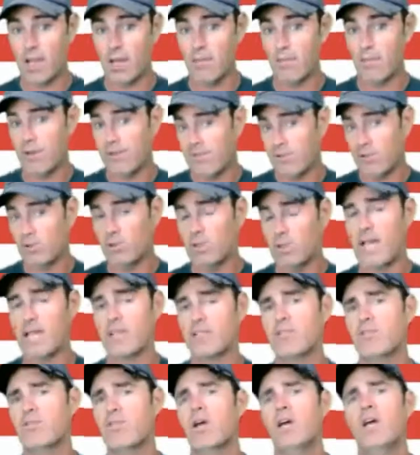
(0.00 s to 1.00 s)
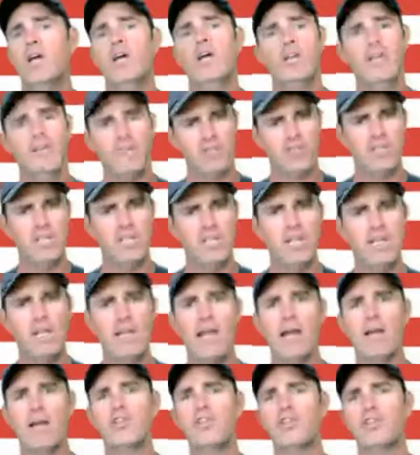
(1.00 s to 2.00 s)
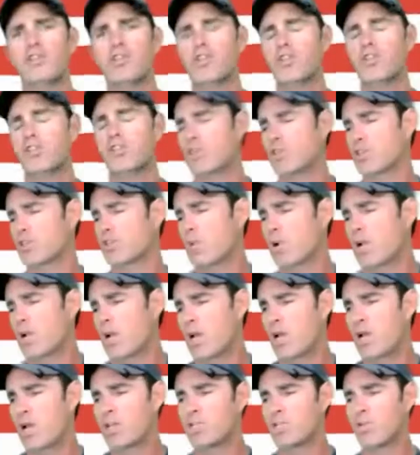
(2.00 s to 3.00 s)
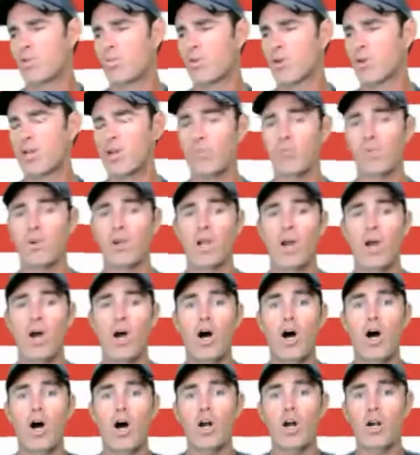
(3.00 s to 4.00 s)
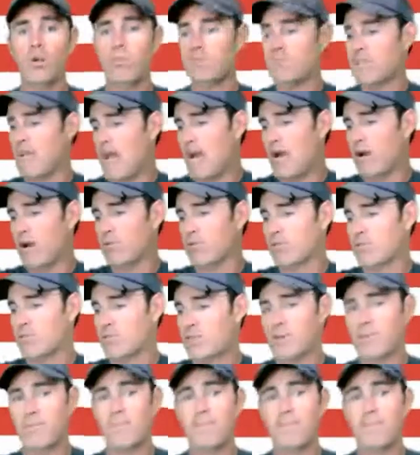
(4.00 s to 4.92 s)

up if you'd like to. If you're sitting down, you can do this one. So we're going to bring arms out.